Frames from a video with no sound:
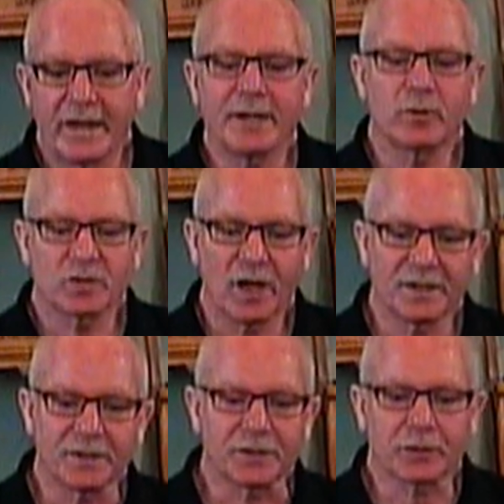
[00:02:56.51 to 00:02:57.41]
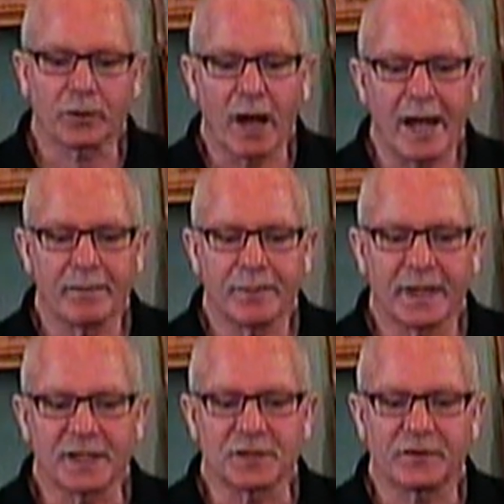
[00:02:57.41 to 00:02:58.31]
then he goes on to
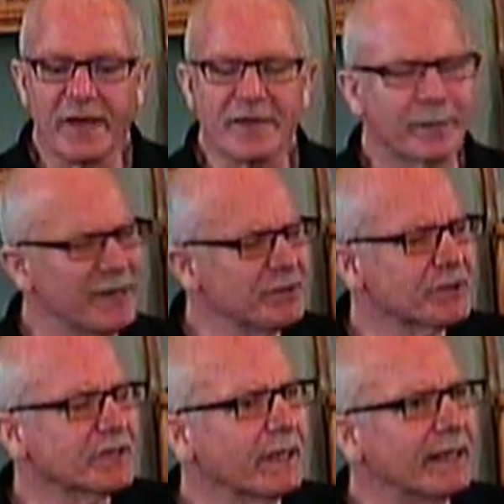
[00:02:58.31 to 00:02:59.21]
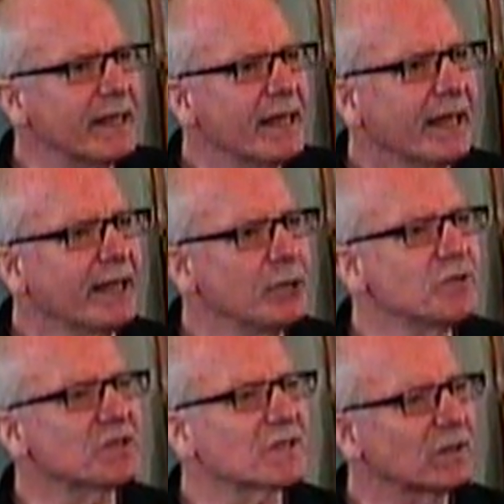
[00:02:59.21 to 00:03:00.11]
describe his faith. But interestingly, he
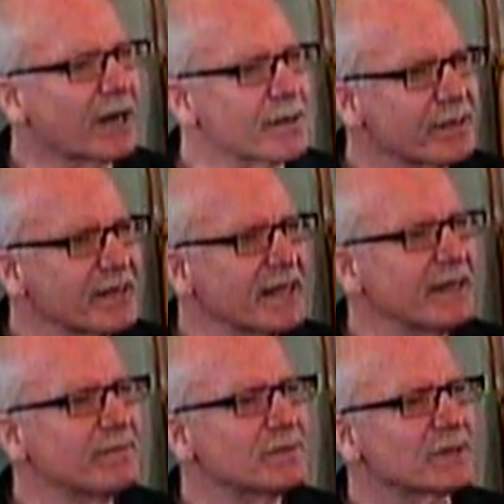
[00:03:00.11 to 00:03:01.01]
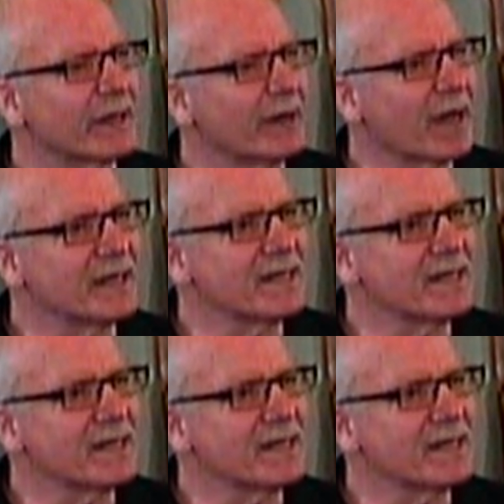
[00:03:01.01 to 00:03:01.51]
uses a lot of themes and